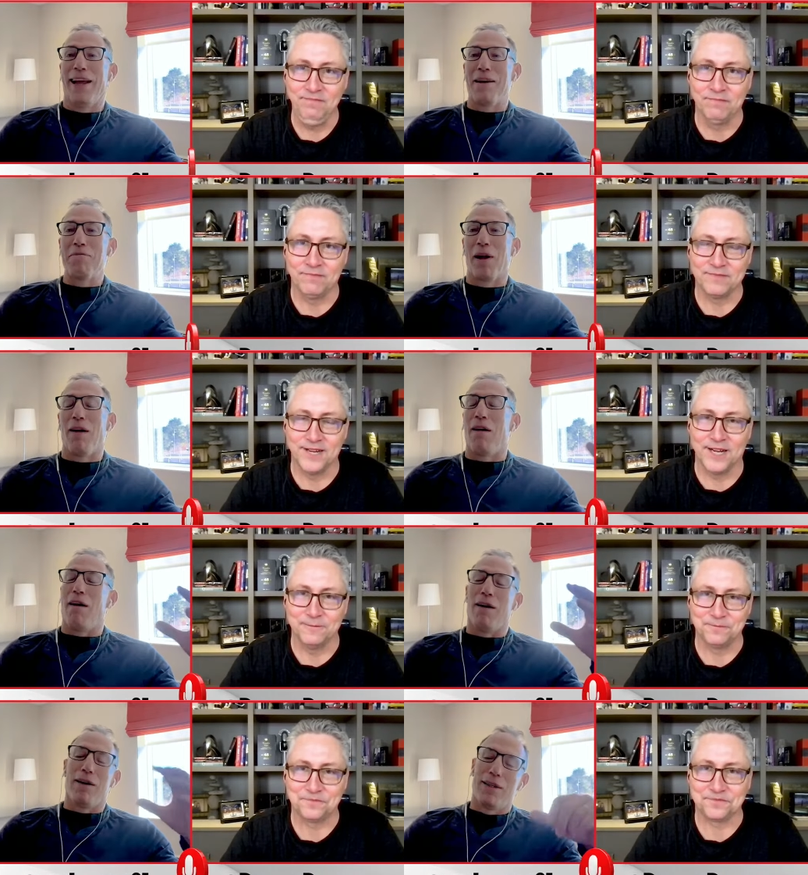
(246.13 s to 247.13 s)
Speaker 1: And I'm yeah. like,
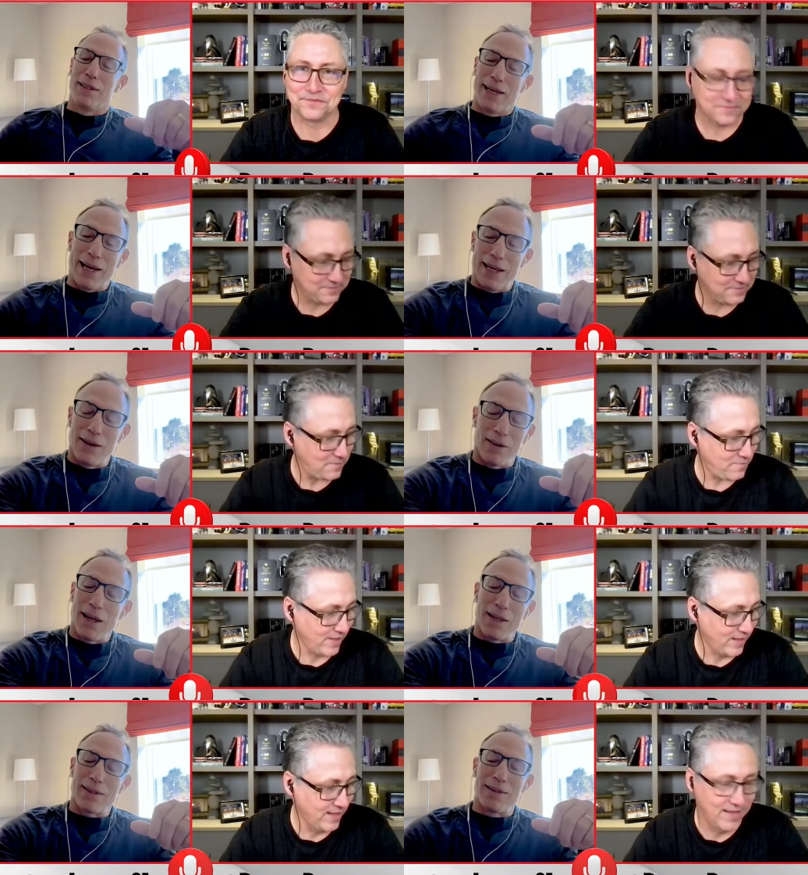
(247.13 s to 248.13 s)
oh, yeah, no,
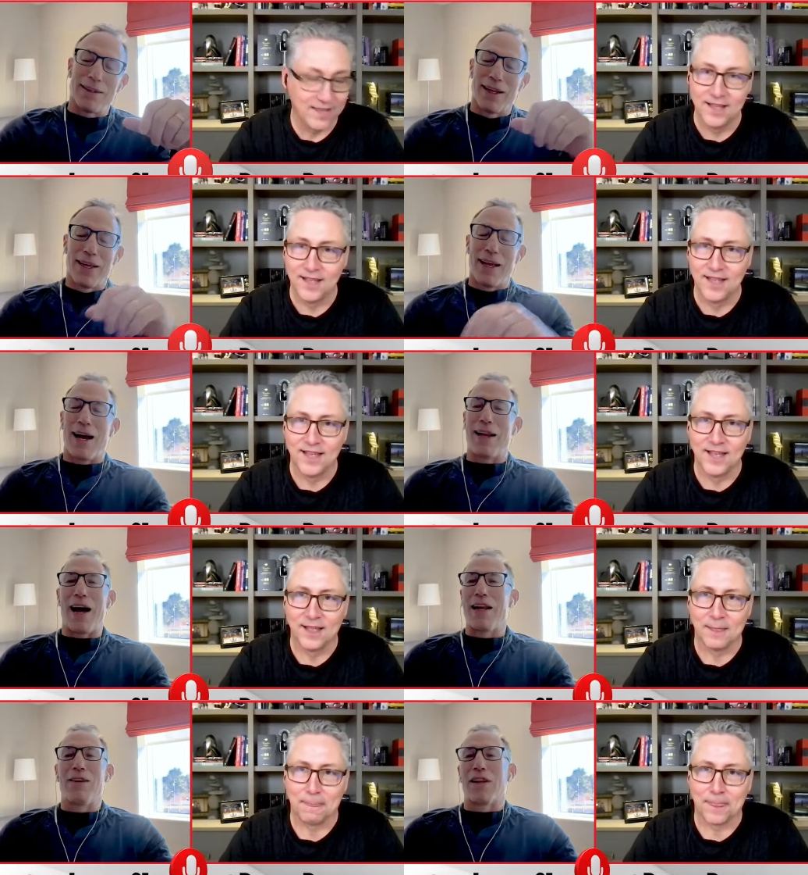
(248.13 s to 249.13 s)
not.
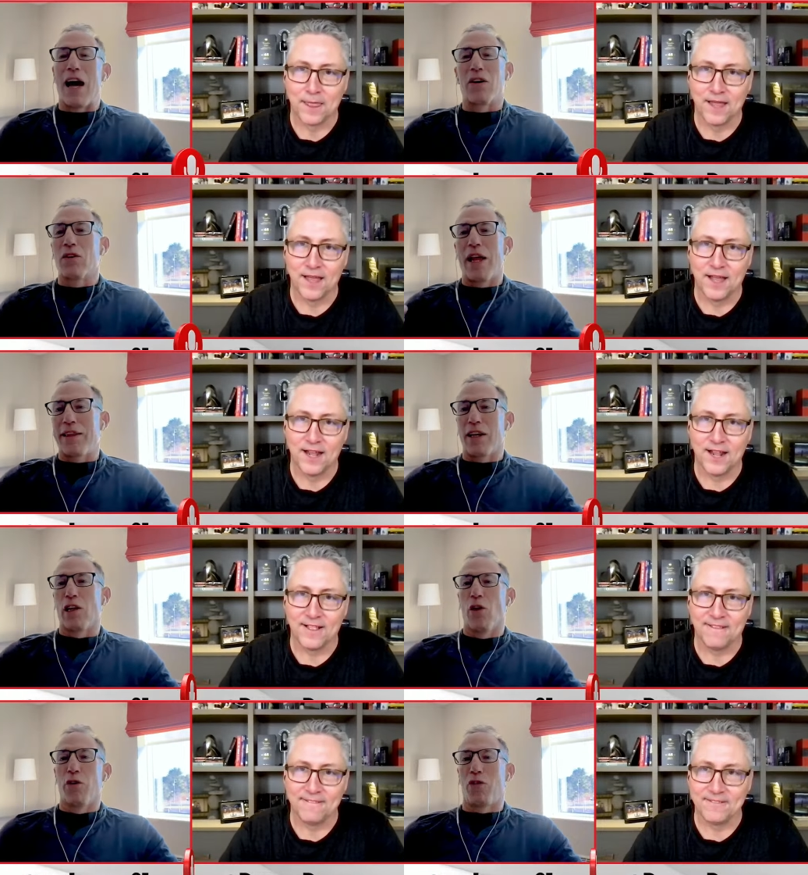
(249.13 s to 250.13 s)
I, I don't. I don't like the
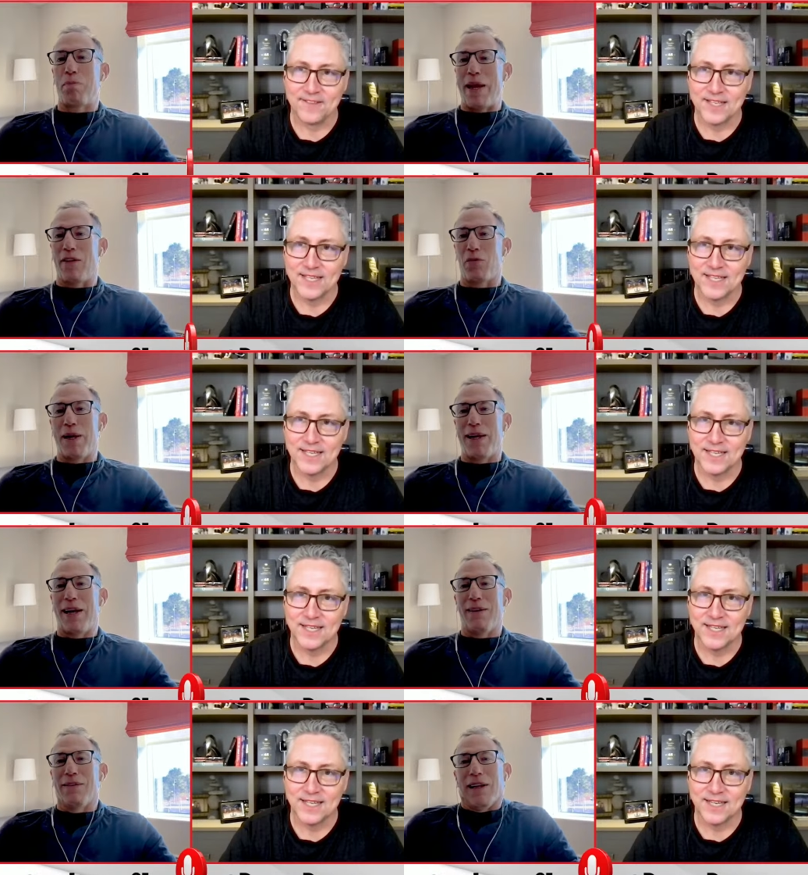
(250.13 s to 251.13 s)
closed space, man.
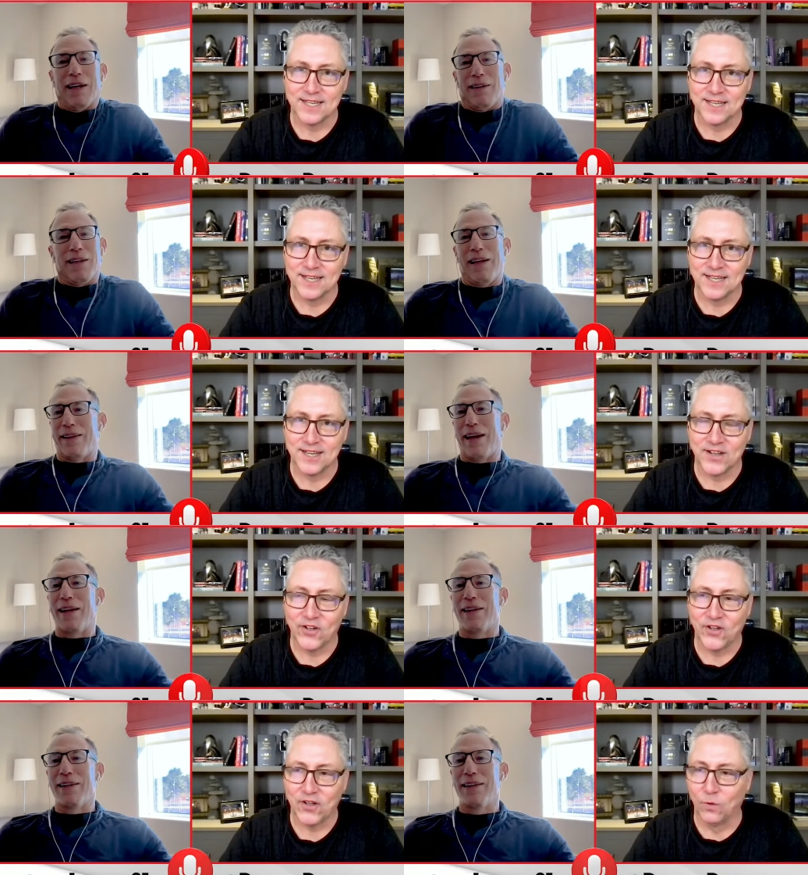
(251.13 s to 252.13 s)
I don't. I don't like
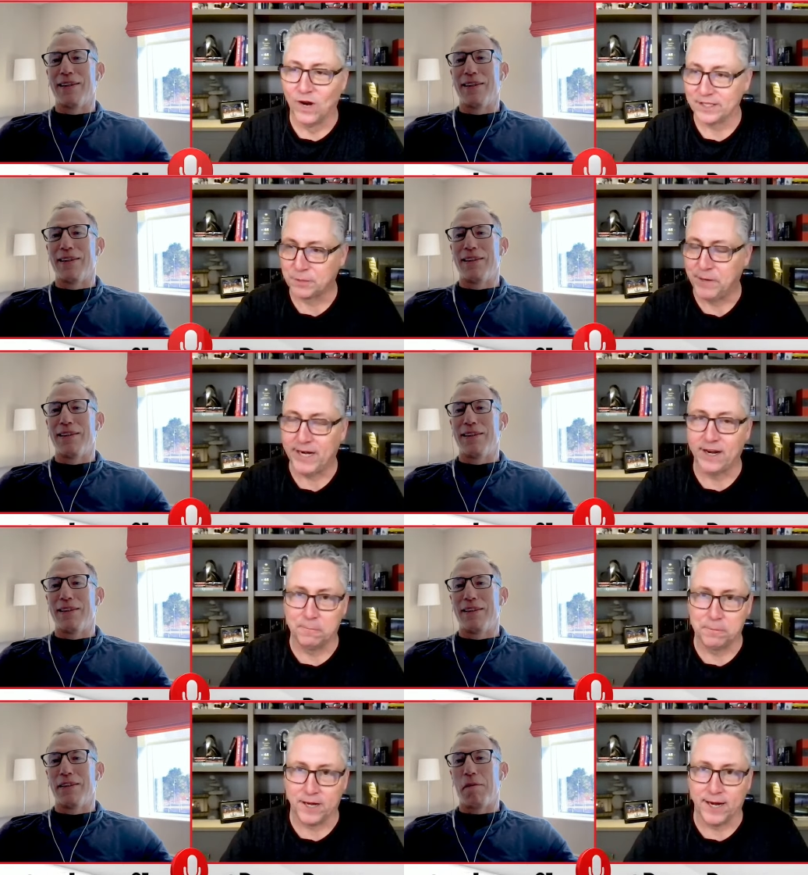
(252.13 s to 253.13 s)
that.
Speaker 2: Well, speaking of
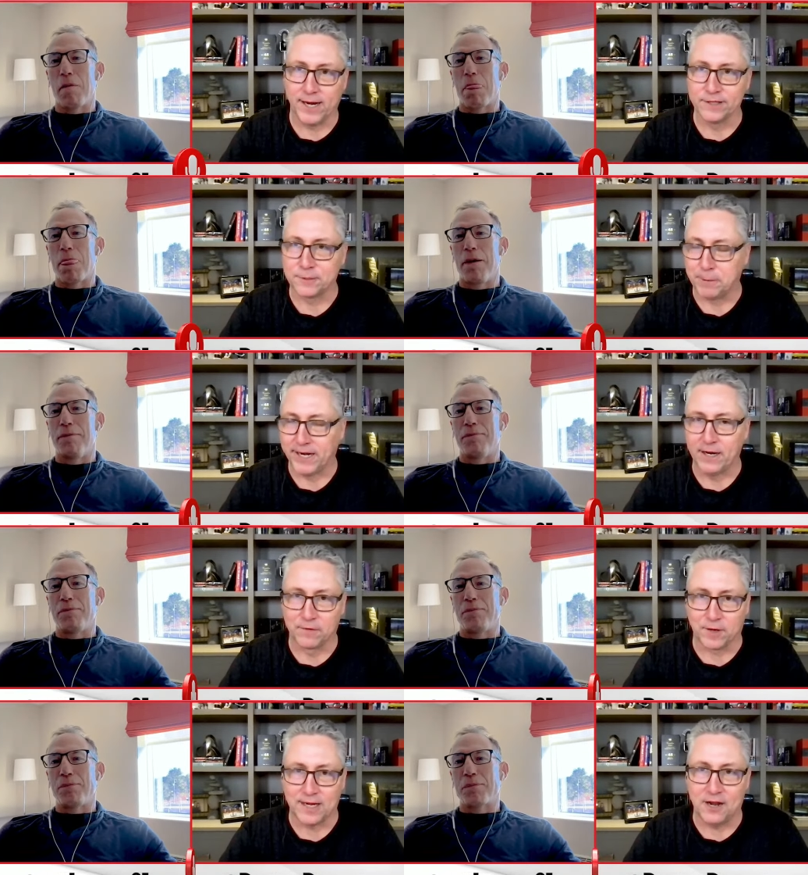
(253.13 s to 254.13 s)
playing and speaking of
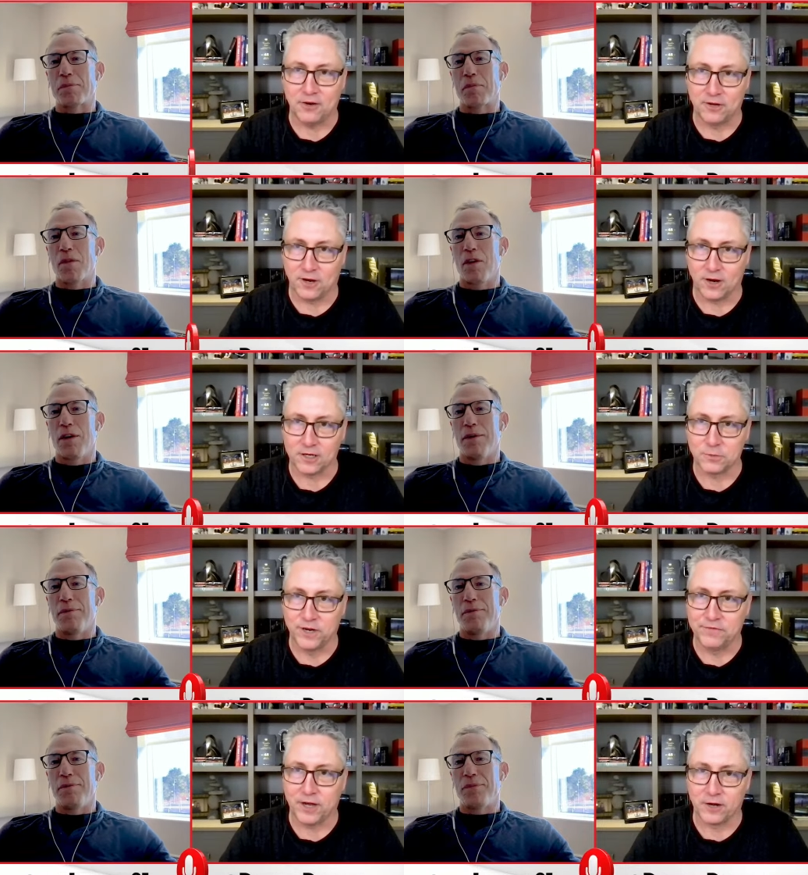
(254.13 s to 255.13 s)
clown cars,
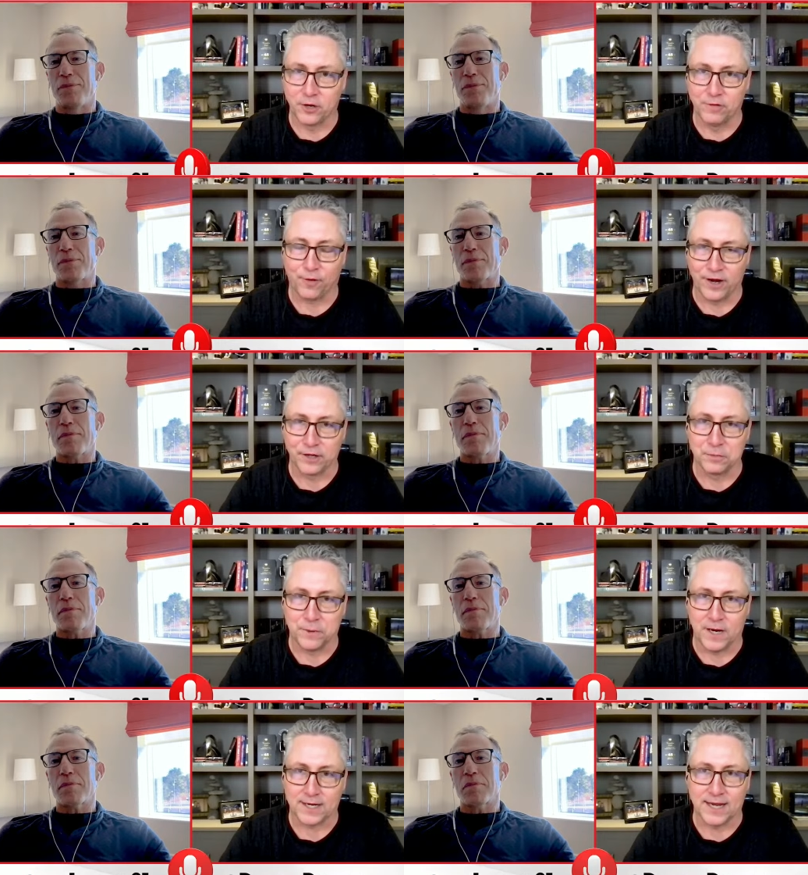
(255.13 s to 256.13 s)
we've got a good friend of the
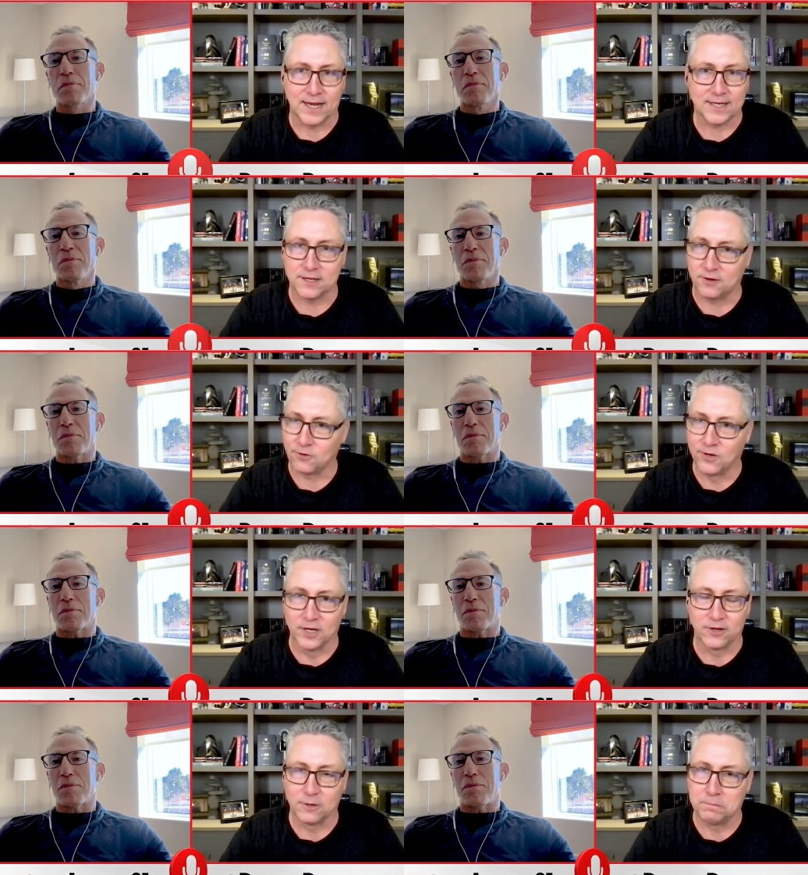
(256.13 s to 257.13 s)
podcast and a real
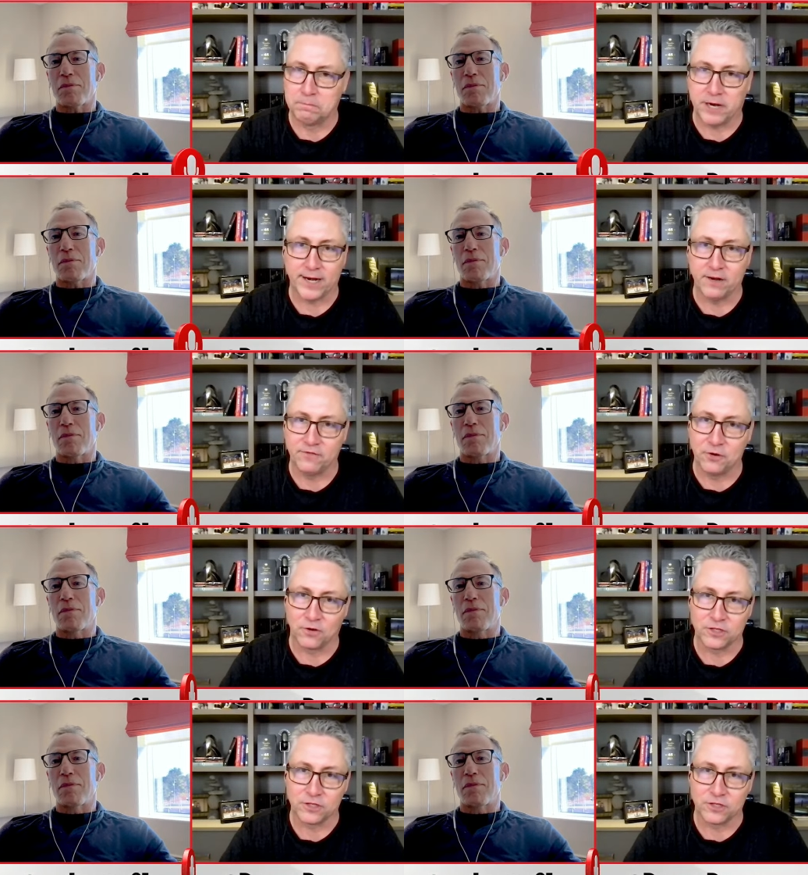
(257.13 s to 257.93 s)
good buddy of yours